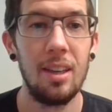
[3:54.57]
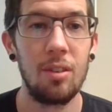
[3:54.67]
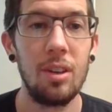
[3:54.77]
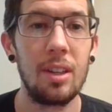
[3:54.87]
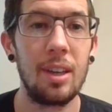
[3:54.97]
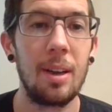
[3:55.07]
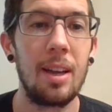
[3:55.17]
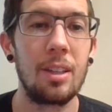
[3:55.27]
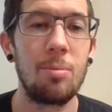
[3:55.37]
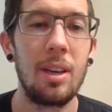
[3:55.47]
really,
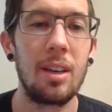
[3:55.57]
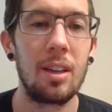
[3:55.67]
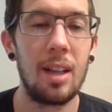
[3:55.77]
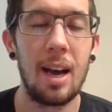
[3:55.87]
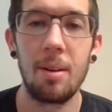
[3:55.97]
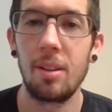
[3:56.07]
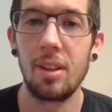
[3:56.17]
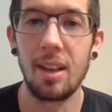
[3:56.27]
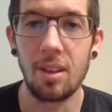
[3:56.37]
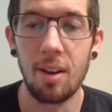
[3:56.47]
and it's made it a lot
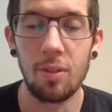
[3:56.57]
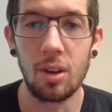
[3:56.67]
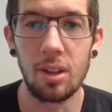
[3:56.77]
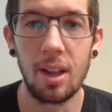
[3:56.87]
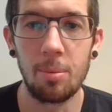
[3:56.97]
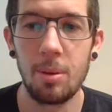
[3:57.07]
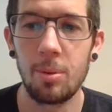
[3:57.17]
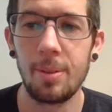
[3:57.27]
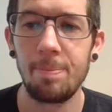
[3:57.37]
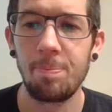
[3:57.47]
tougher on a lot of
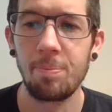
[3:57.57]
people.